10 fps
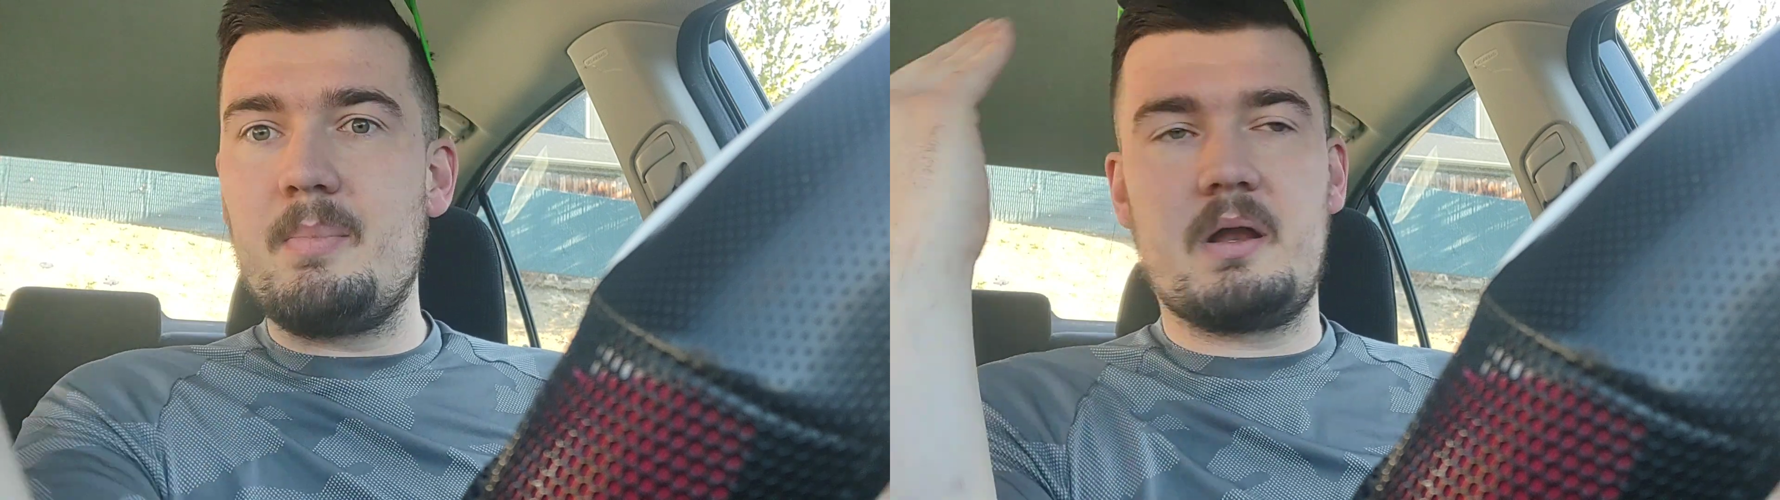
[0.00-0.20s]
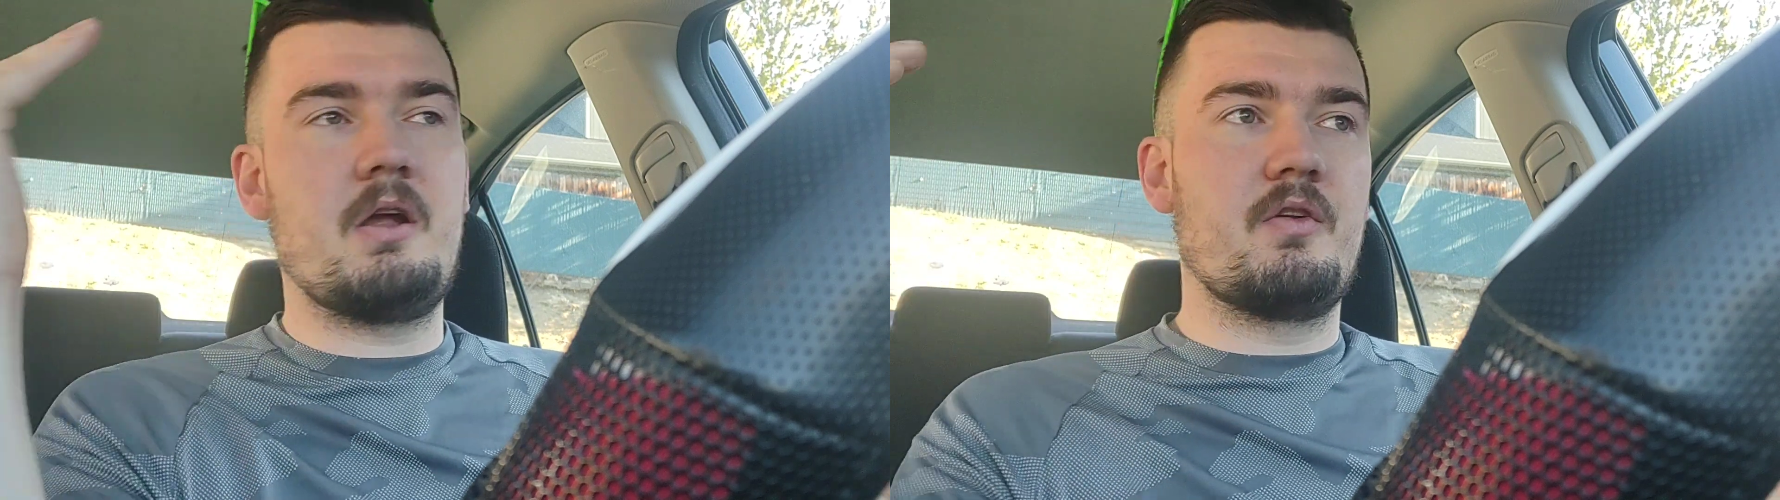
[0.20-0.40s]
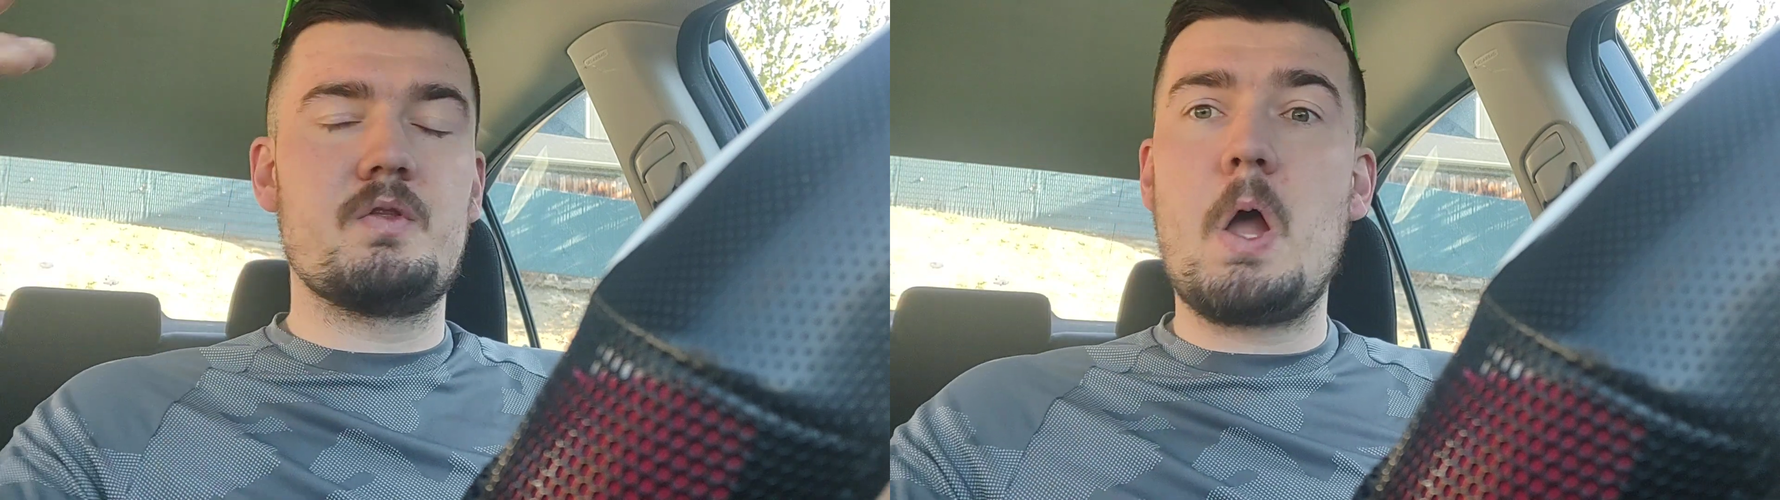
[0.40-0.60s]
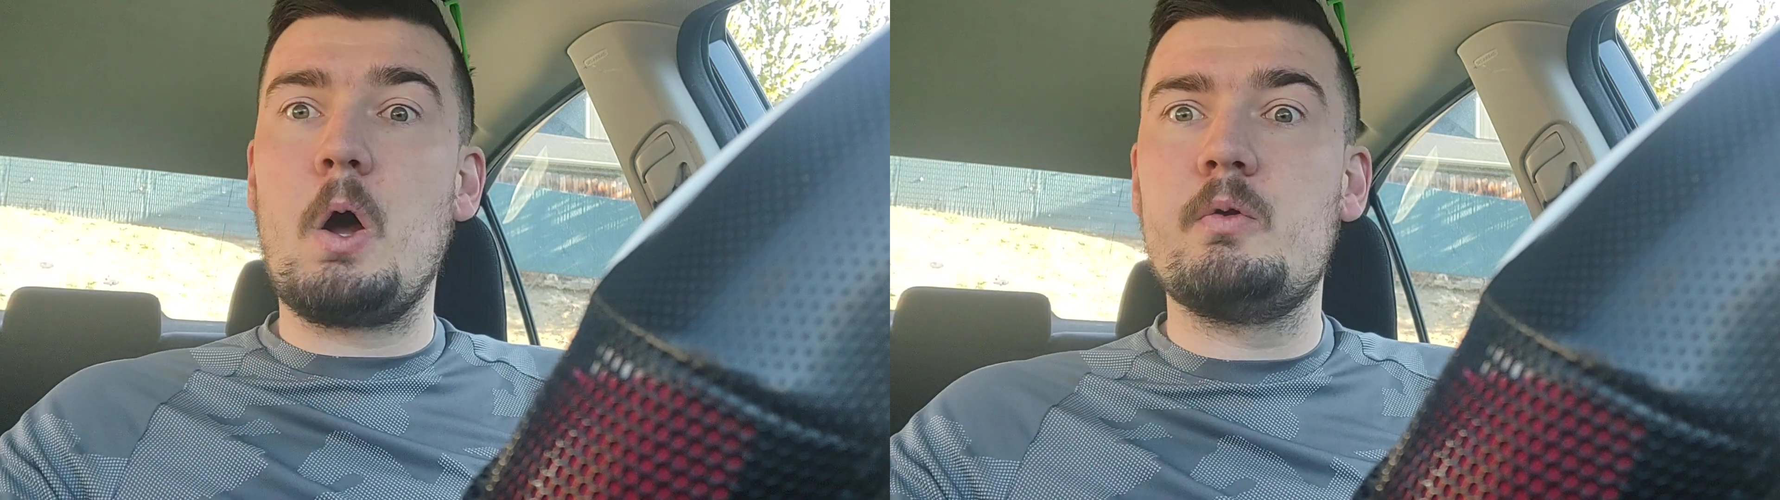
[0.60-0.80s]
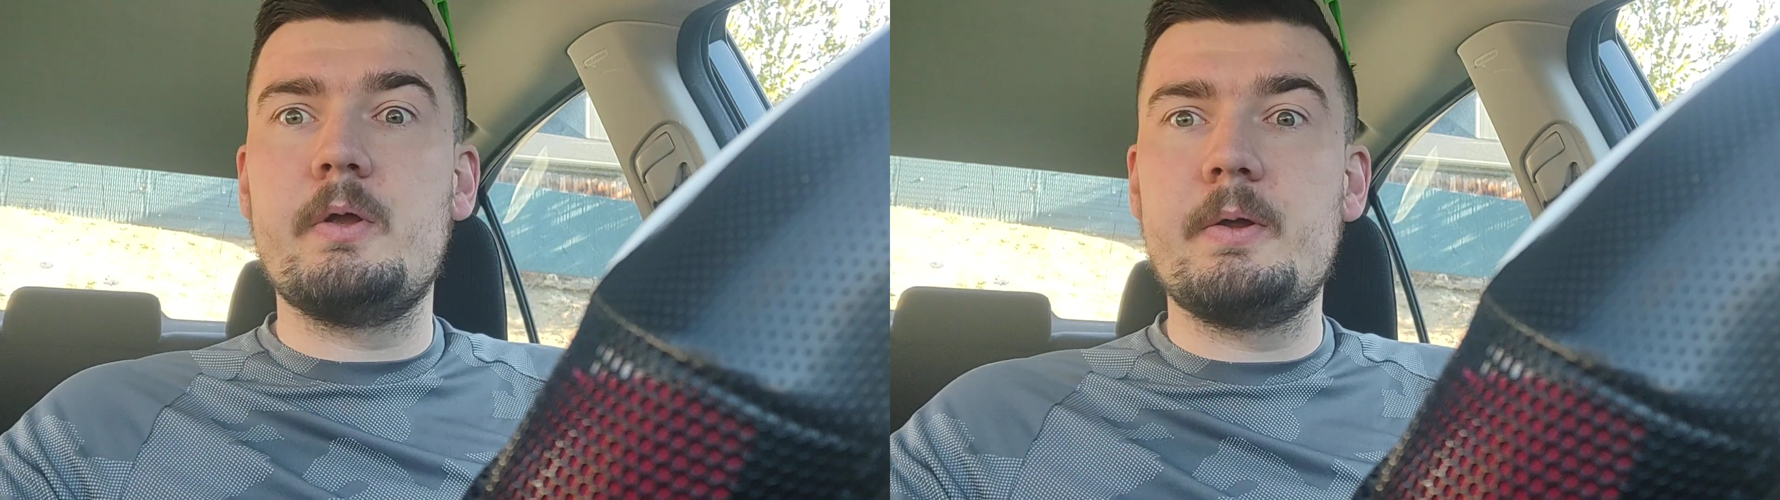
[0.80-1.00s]
But he goes,
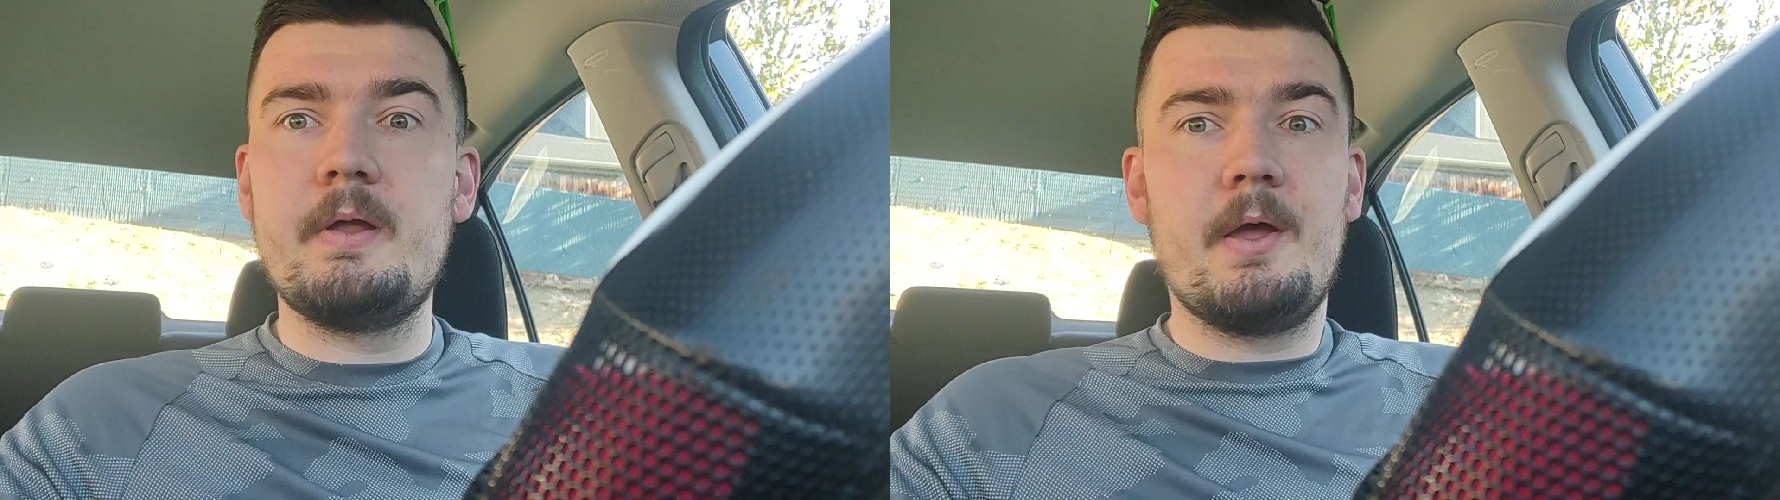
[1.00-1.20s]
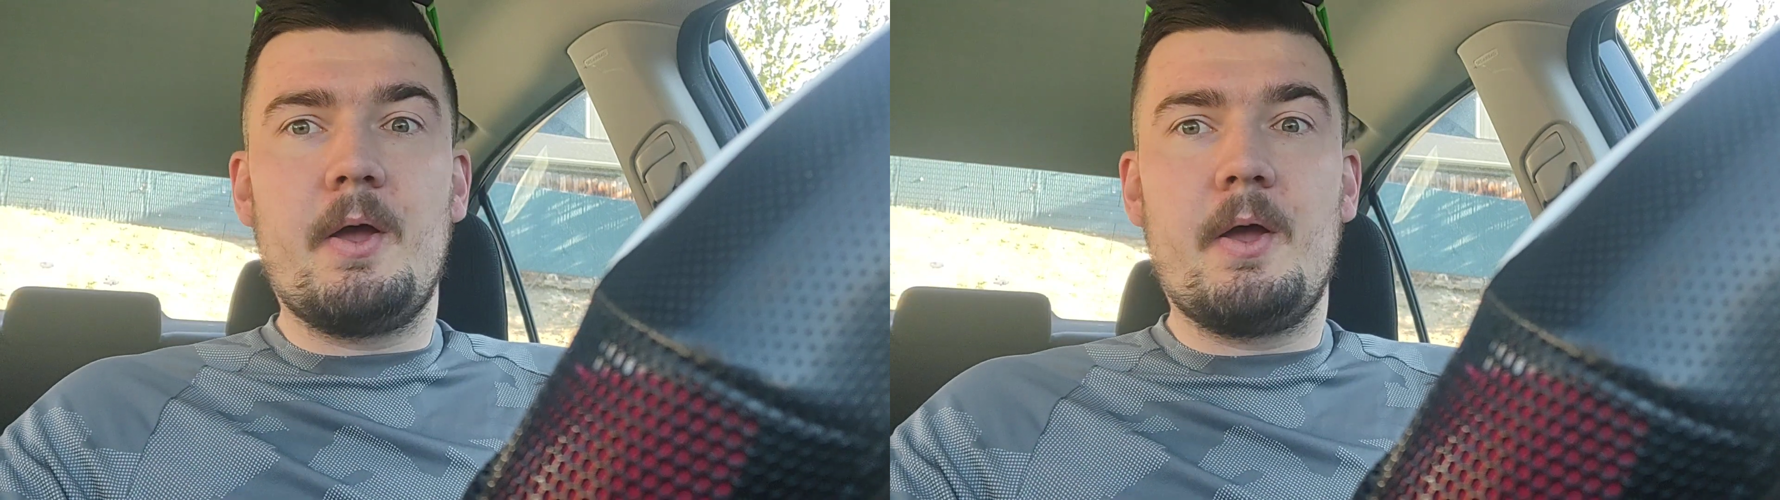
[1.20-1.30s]
no, dude,